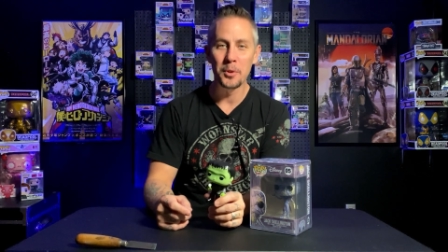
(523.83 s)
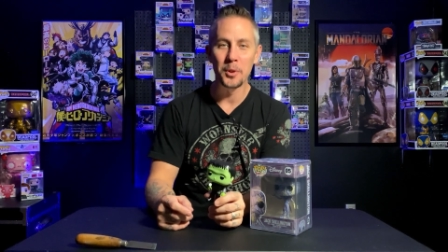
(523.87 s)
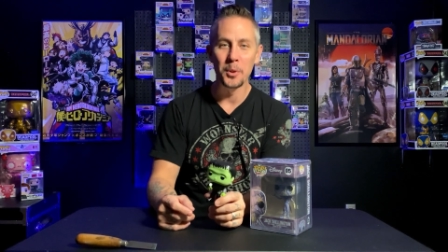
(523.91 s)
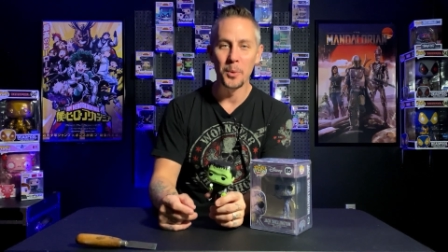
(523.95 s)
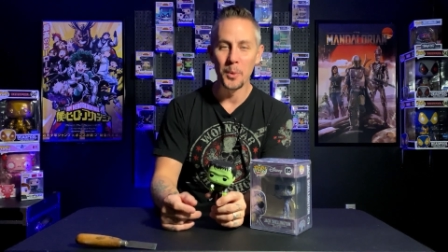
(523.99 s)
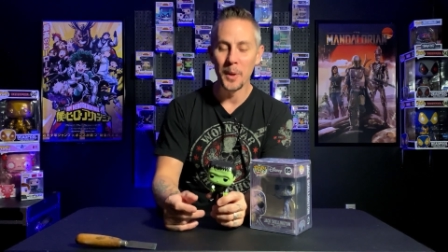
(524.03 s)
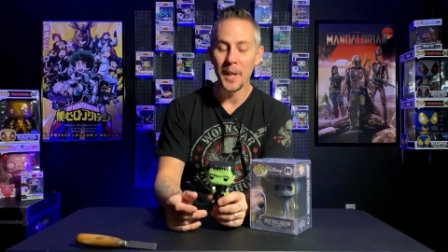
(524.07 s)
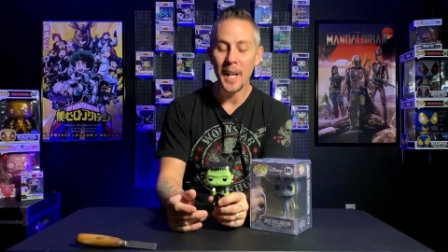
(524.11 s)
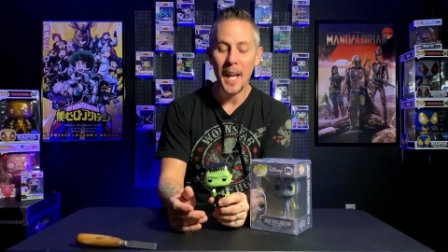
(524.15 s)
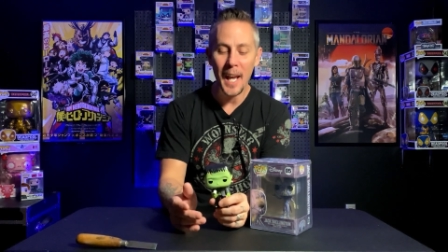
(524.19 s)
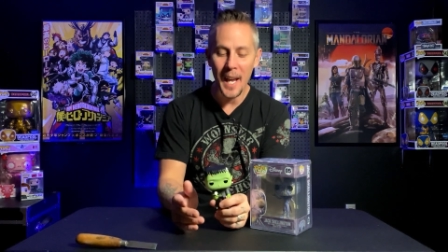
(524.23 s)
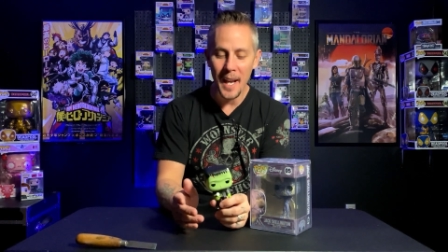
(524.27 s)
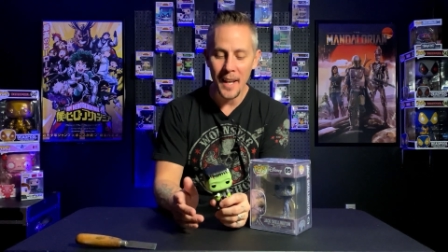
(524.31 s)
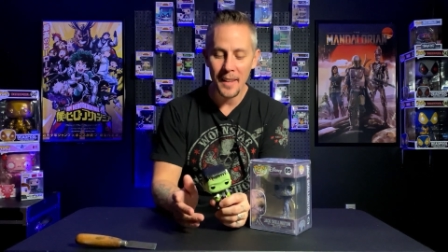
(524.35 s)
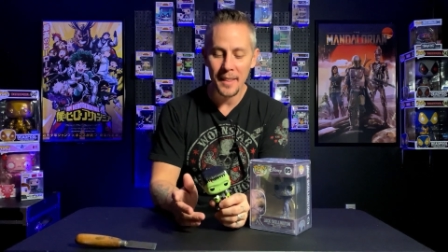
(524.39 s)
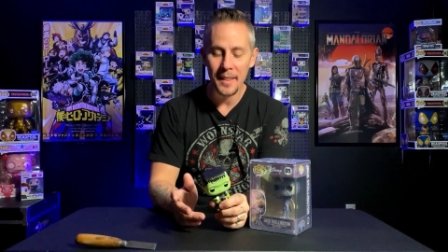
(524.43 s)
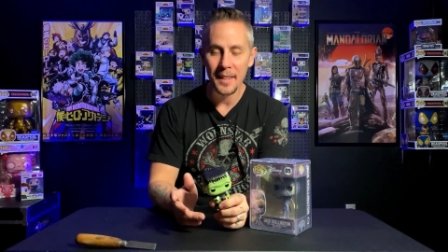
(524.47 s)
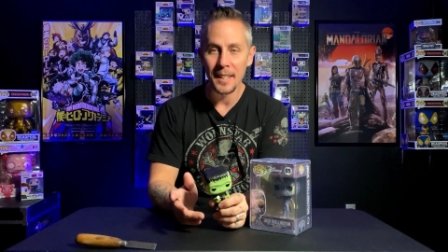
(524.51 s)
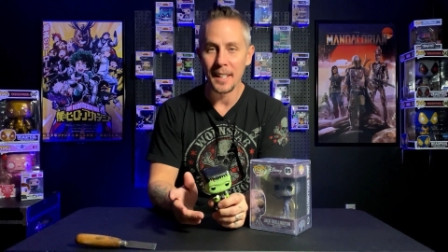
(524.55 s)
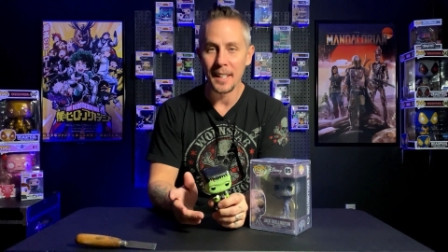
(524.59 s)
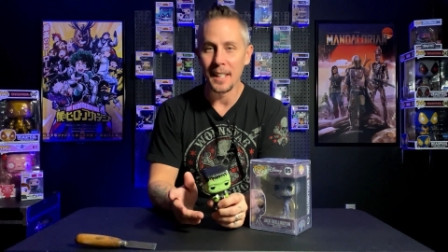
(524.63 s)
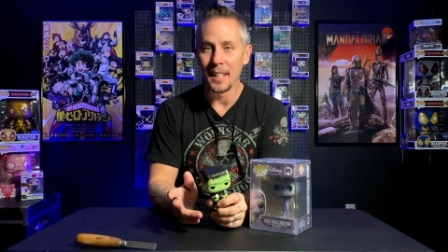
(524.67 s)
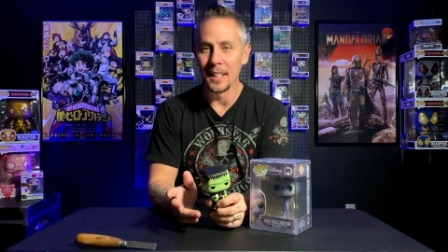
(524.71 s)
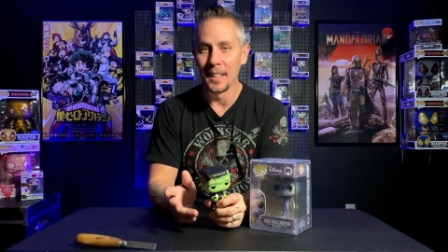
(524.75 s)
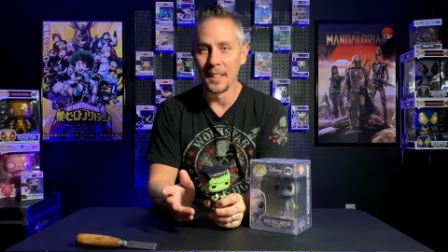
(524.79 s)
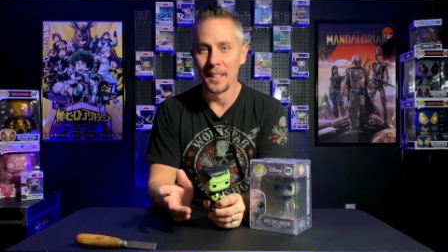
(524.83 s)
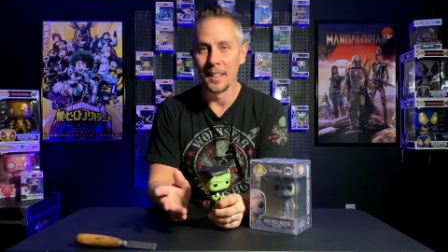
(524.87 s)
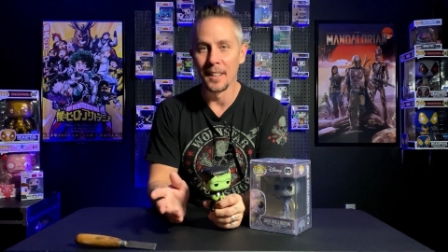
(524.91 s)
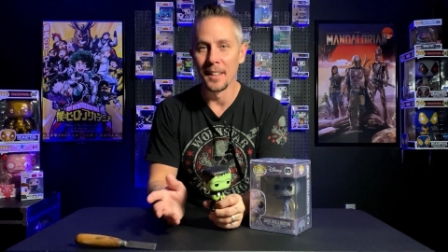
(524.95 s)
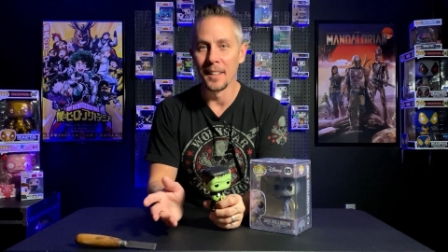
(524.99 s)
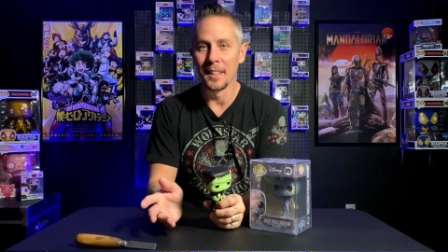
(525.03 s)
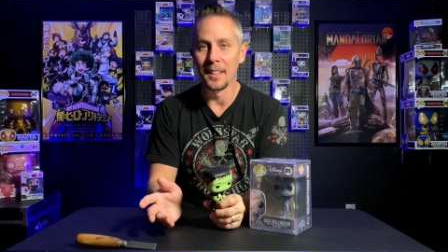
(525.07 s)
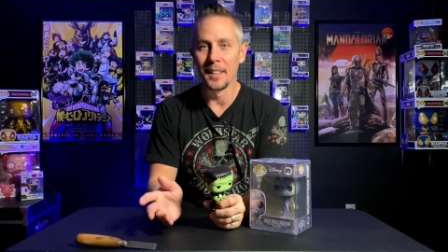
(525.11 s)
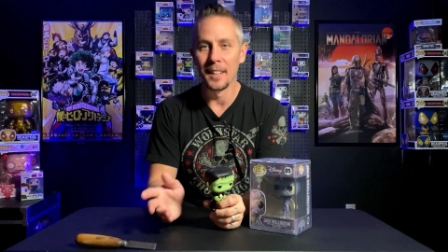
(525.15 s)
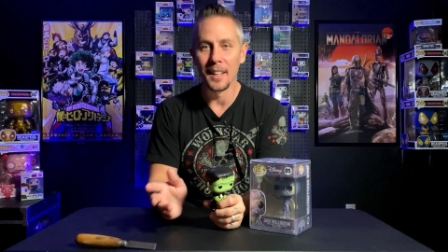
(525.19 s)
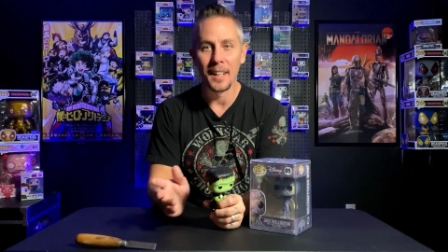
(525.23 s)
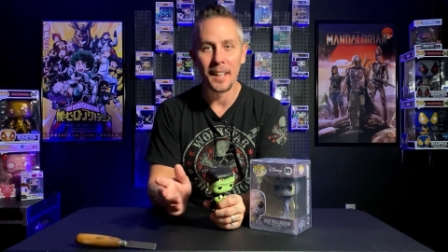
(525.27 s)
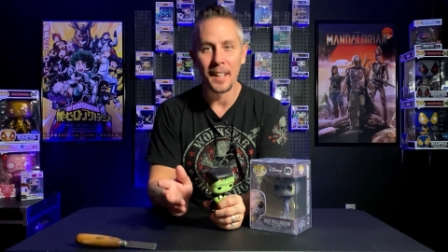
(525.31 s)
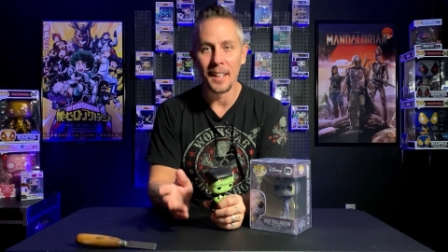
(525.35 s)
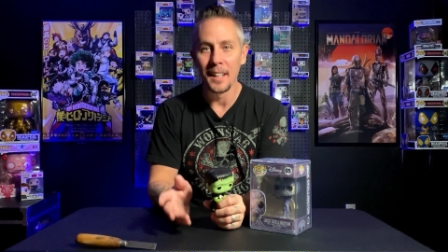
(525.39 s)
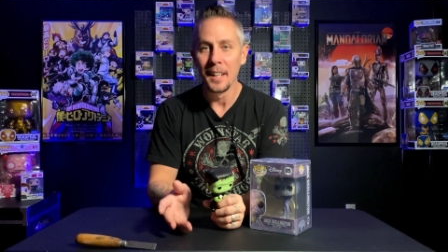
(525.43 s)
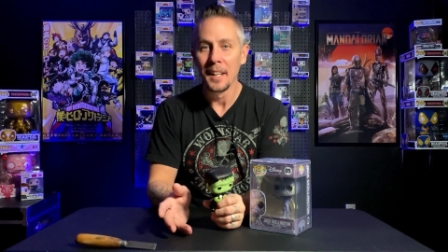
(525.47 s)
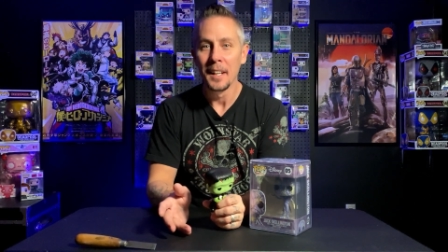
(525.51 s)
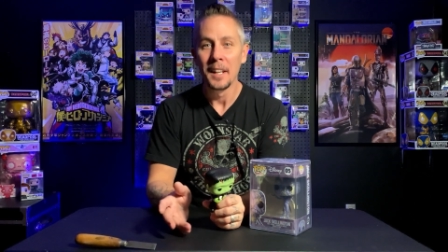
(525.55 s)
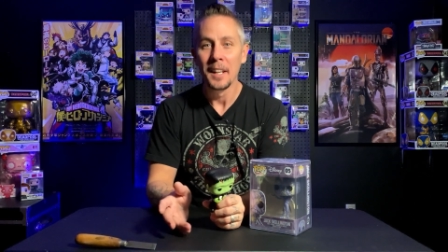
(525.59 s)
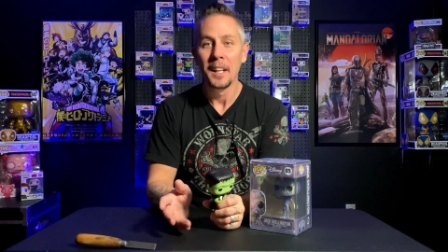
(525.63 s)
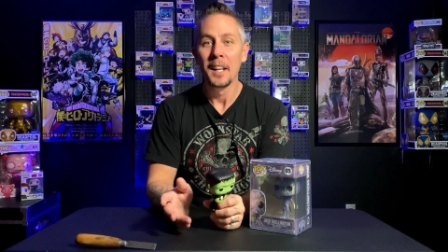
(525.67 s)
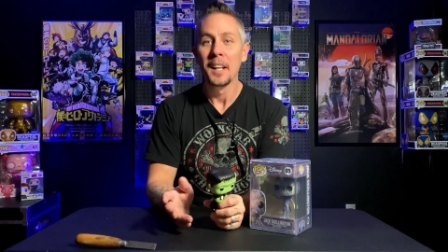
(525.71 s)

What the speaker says: to it at the end of the day.